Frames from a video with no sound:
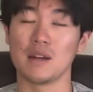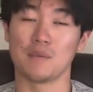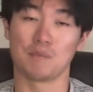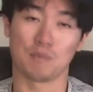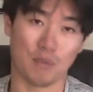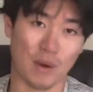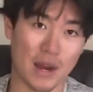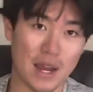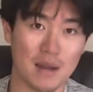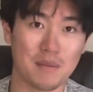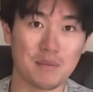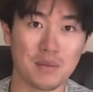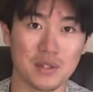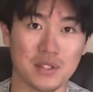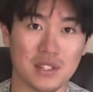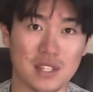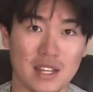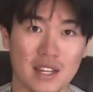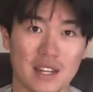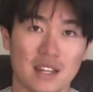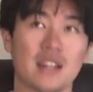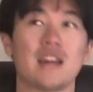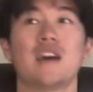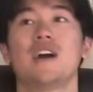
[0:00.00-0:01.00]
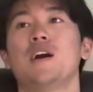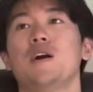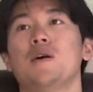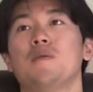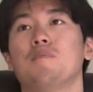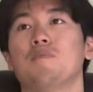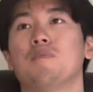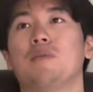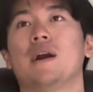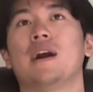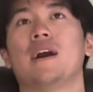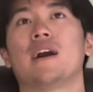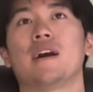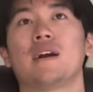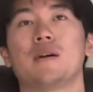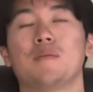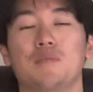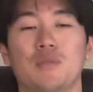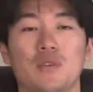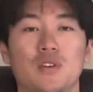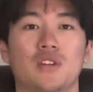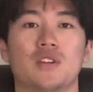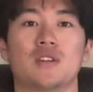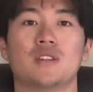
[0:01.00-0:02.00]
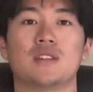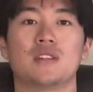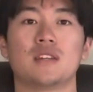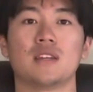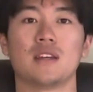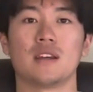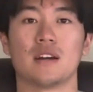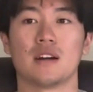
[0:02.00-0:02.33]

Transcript: Brambleton by Pusha T.